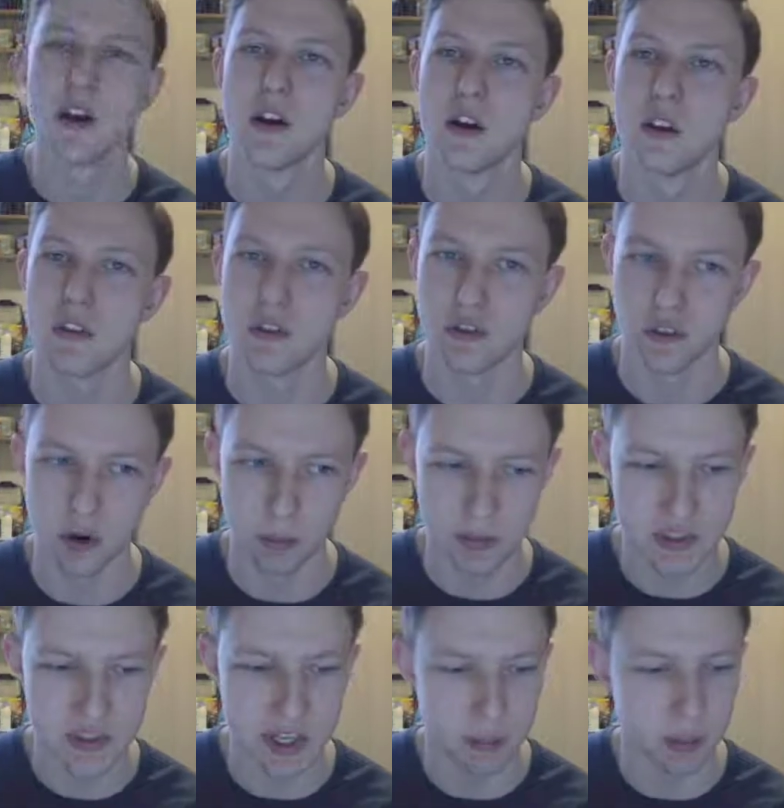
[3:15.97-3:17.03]
From
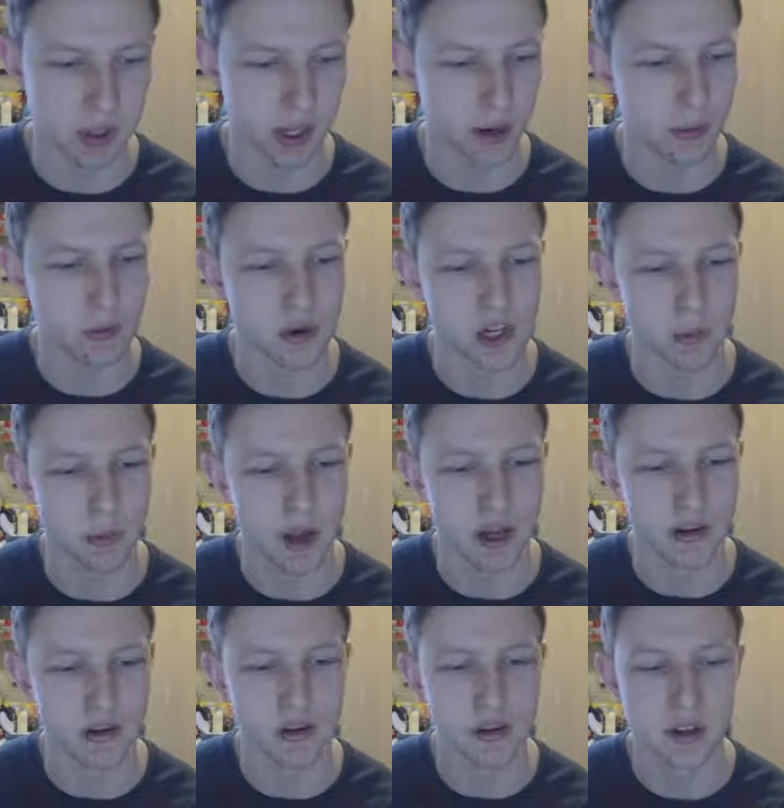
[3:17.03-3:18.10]
this template, I would
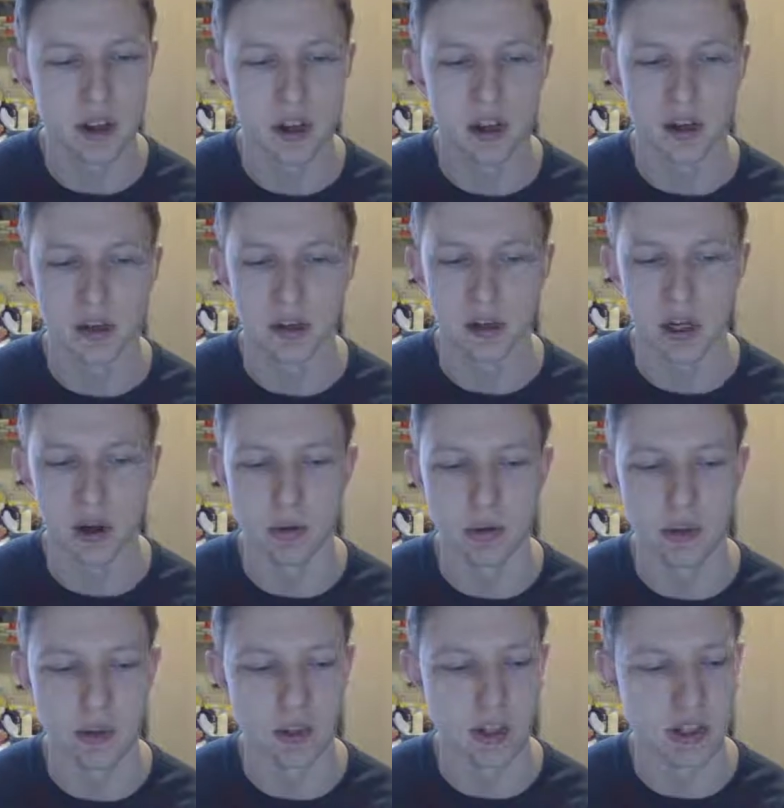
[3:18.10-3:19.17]
recommend you go
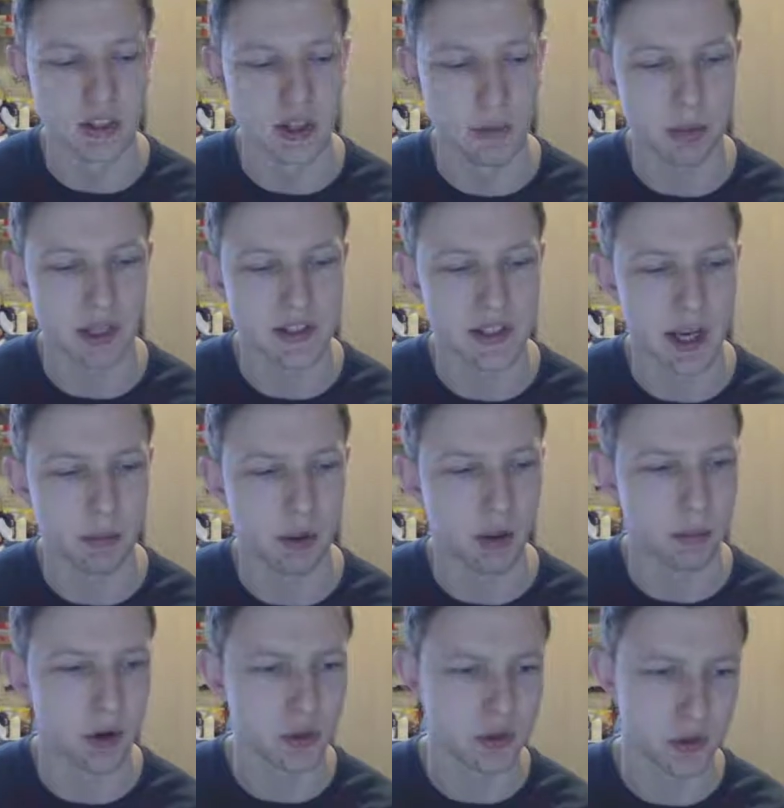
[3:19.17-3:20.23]
to the template tab at the
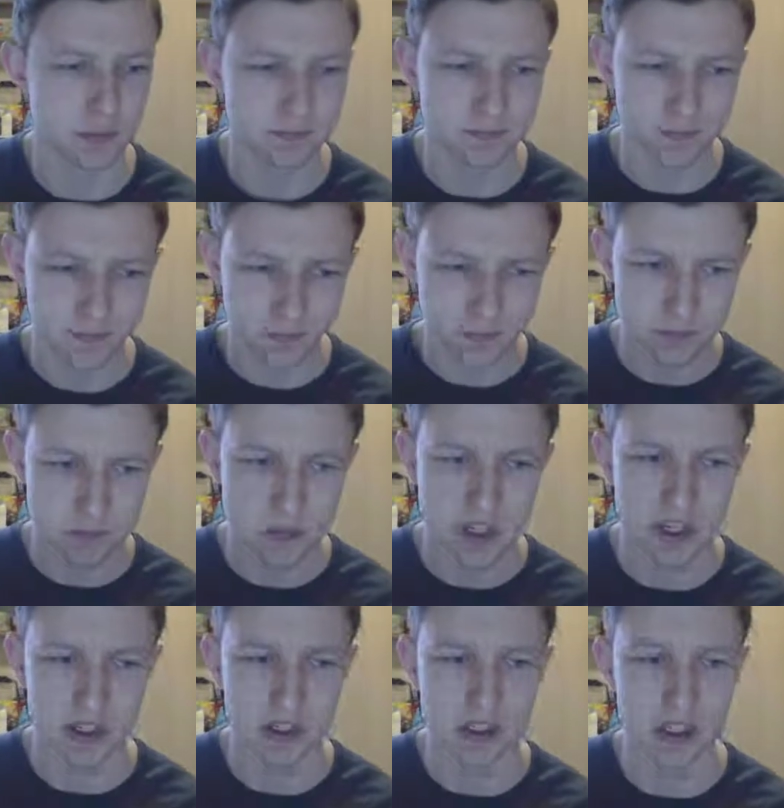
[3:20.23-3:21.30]
bottom
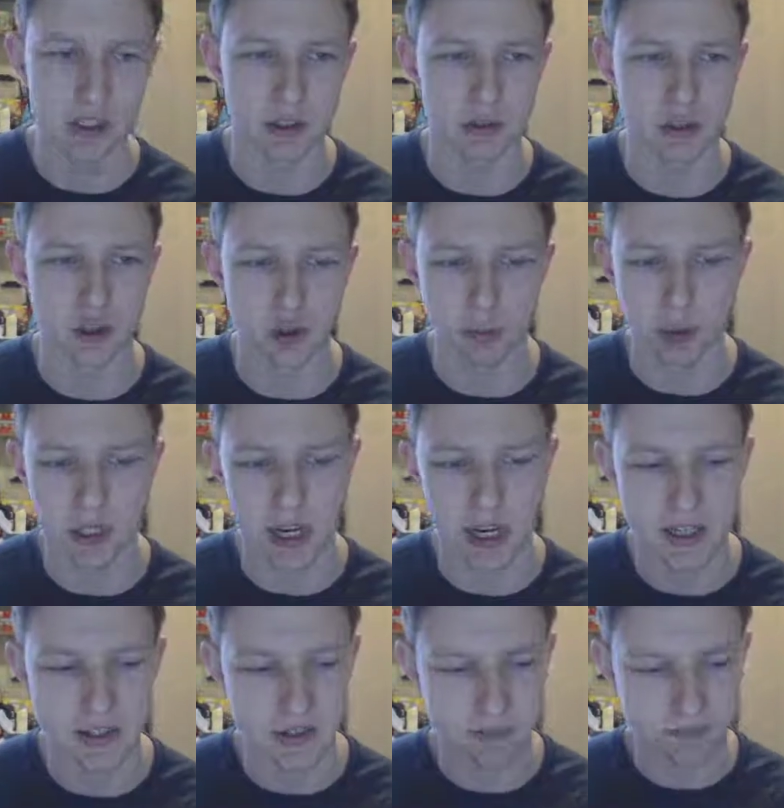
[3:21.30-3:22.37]
and click duplicate